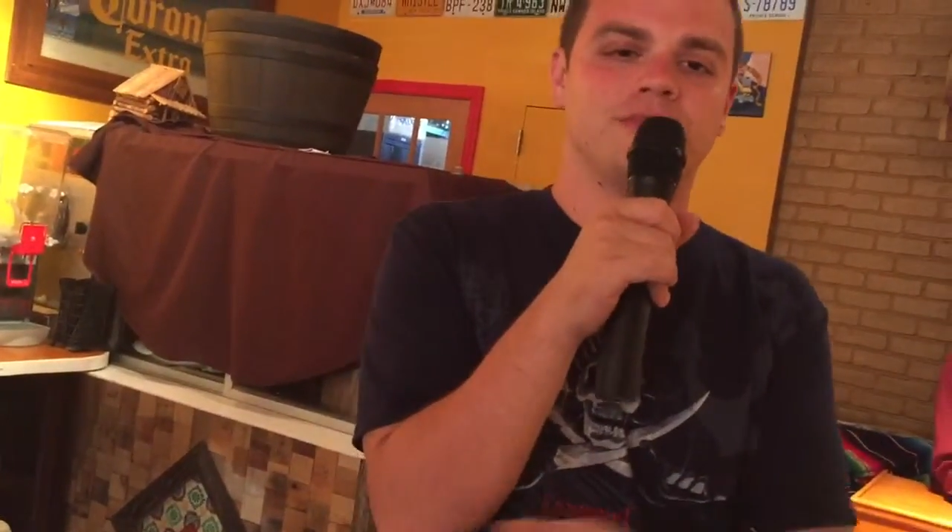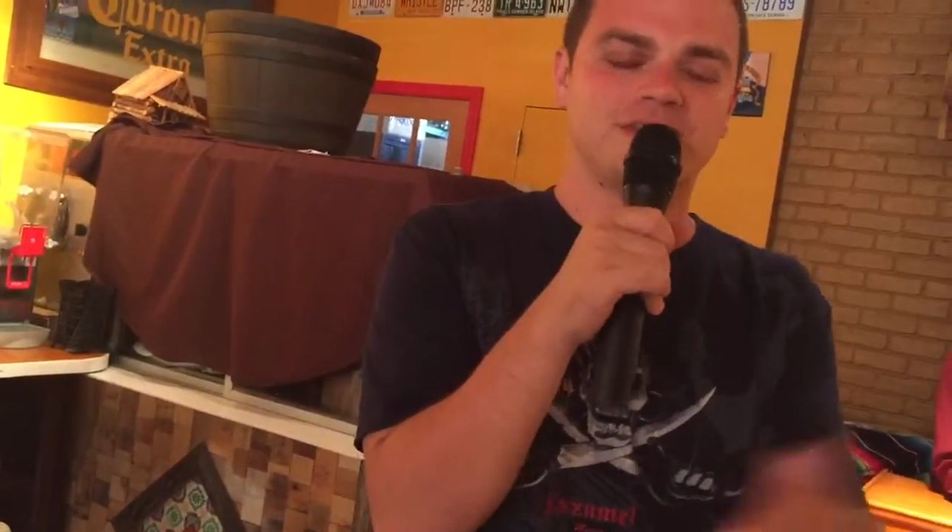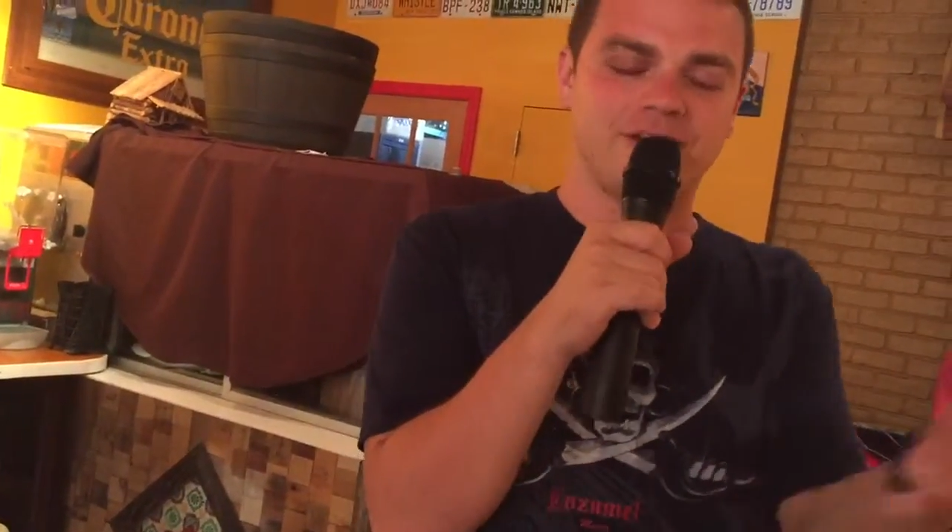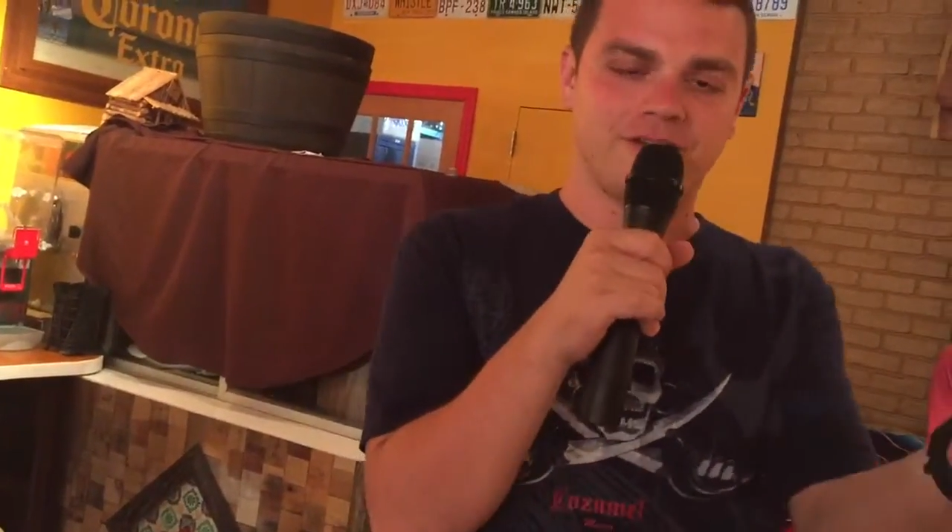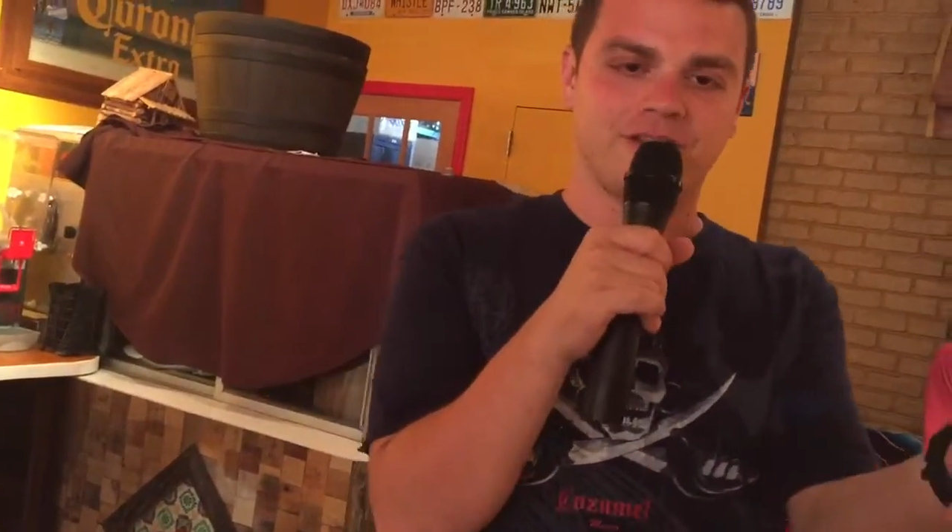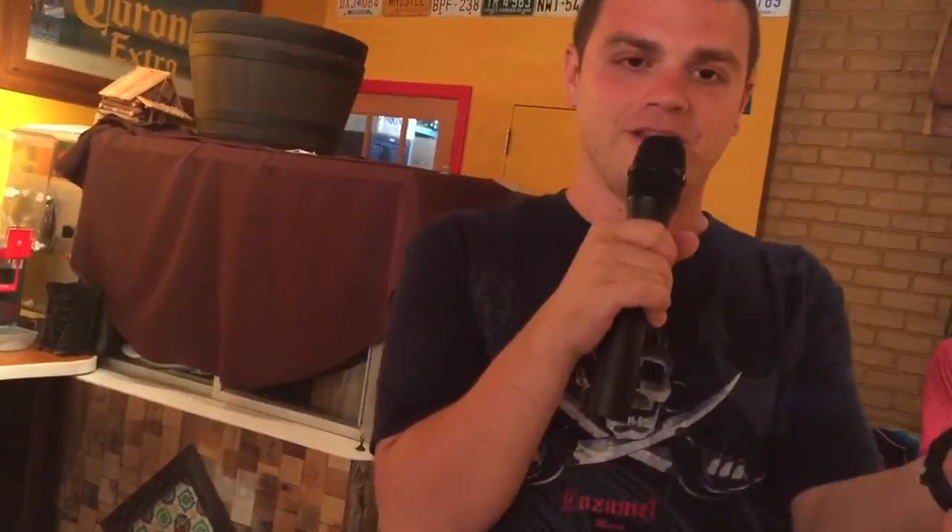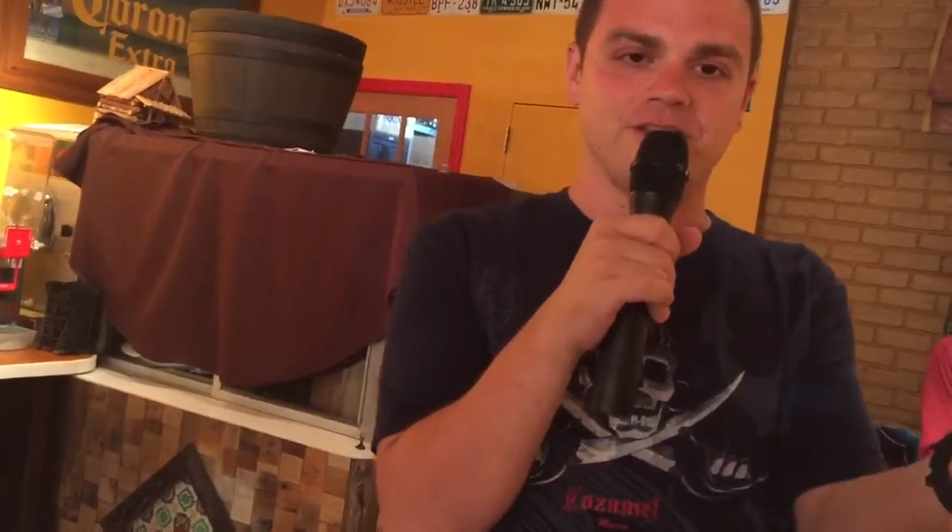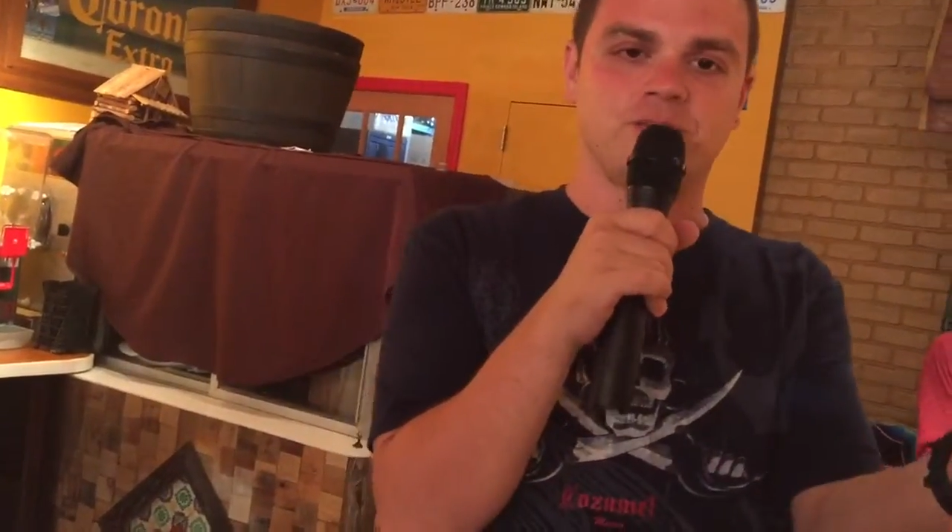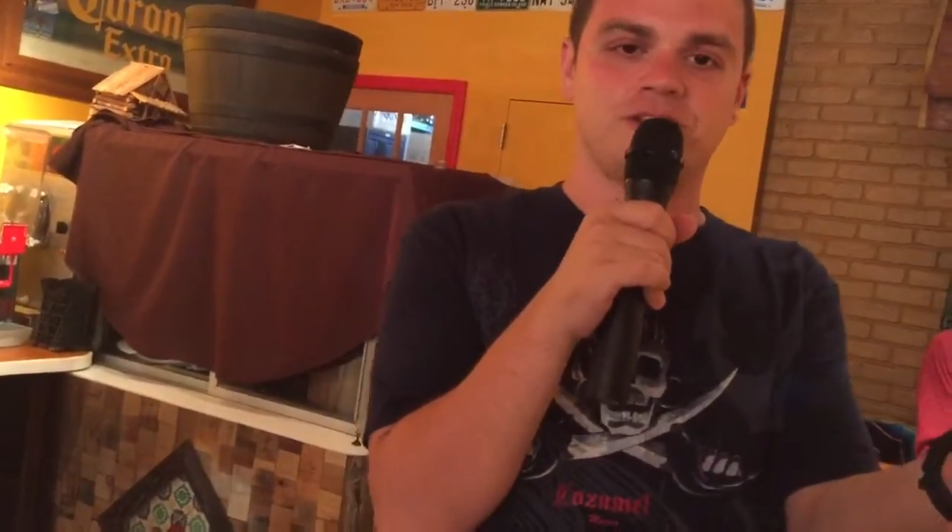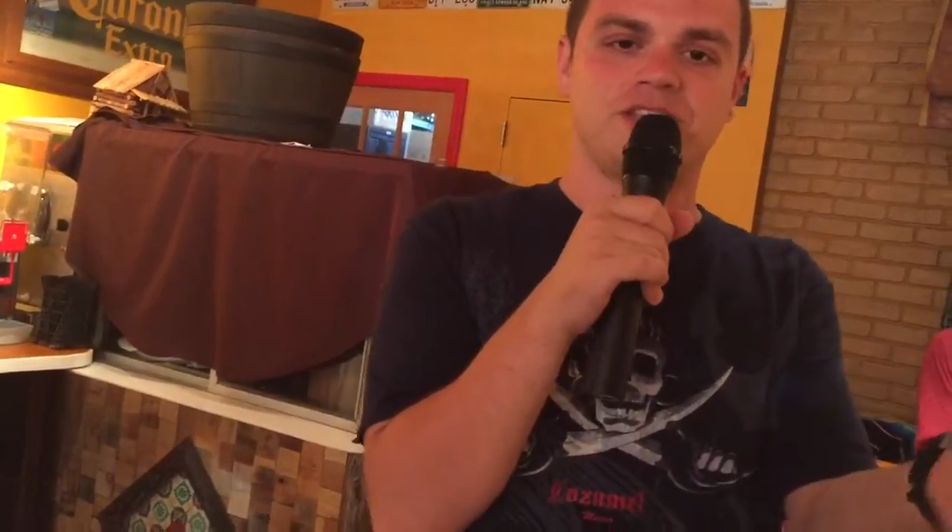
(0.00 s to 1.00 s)
The Secret of the
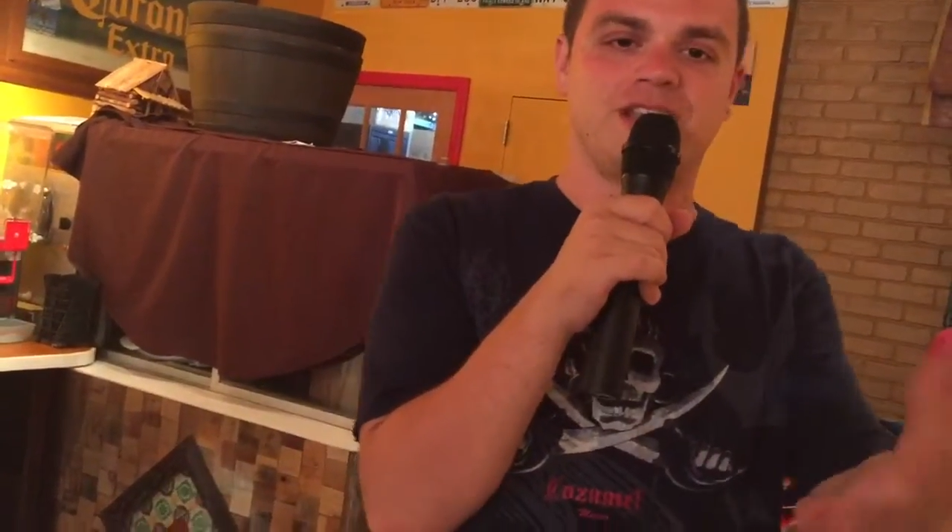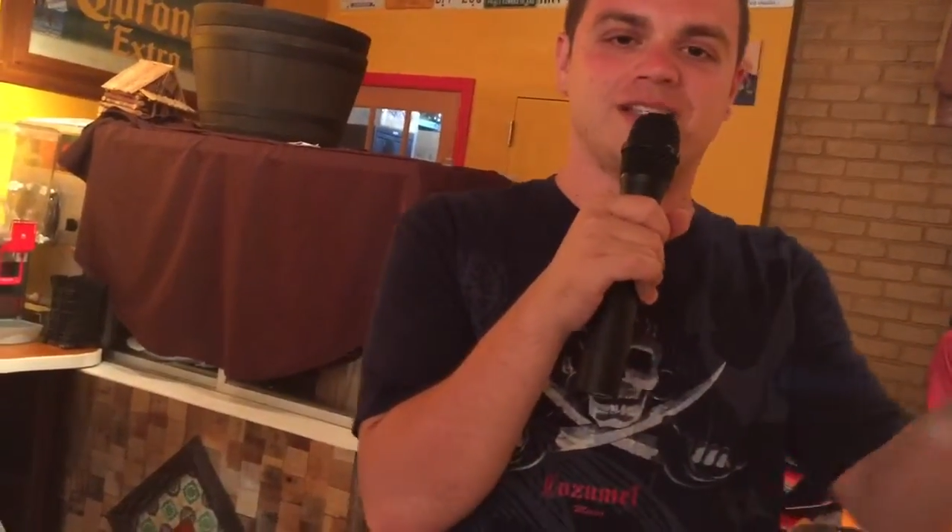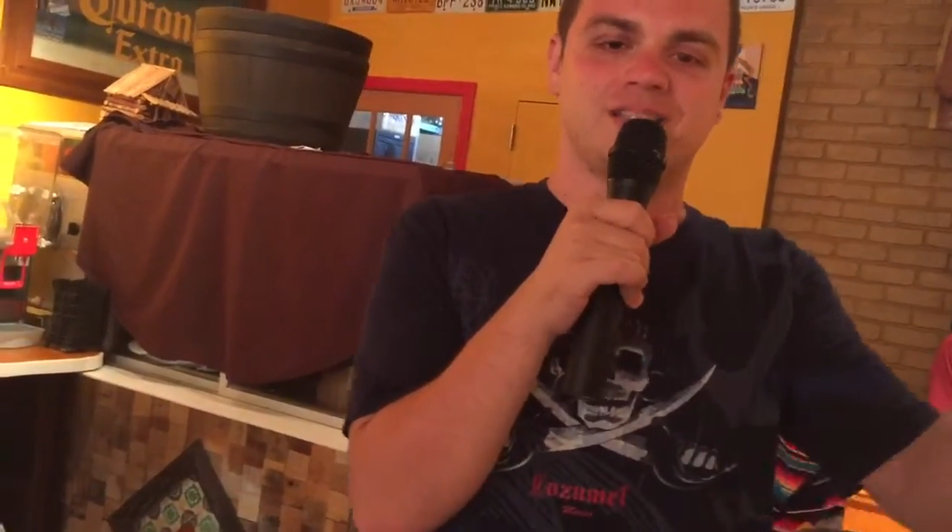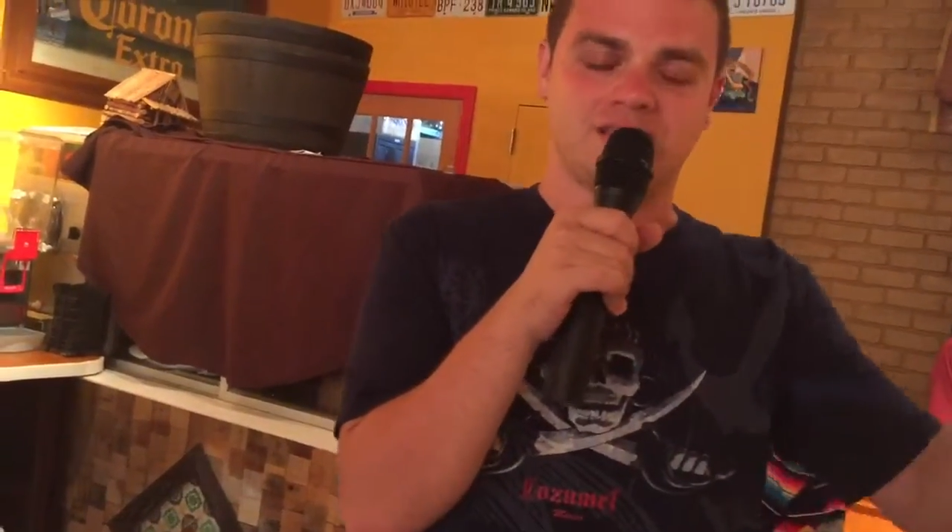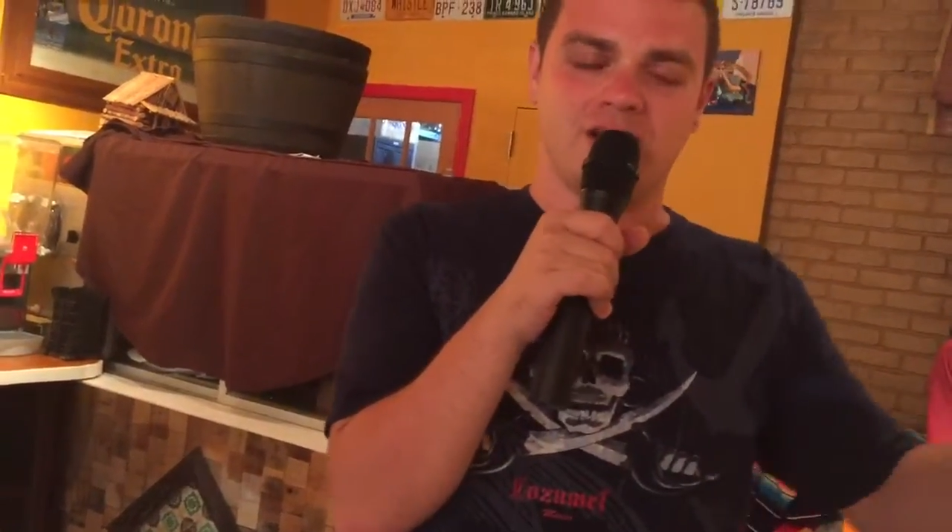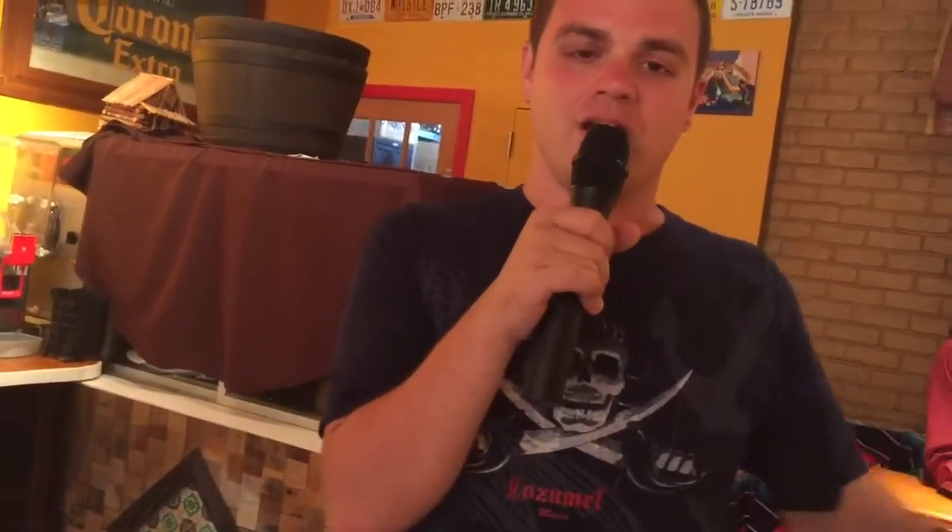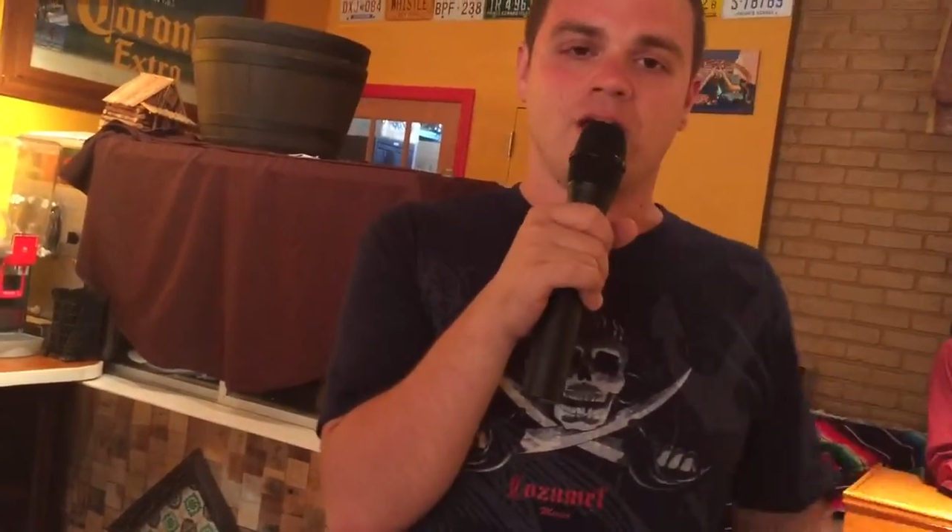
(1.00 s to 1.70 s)
Ooze, which this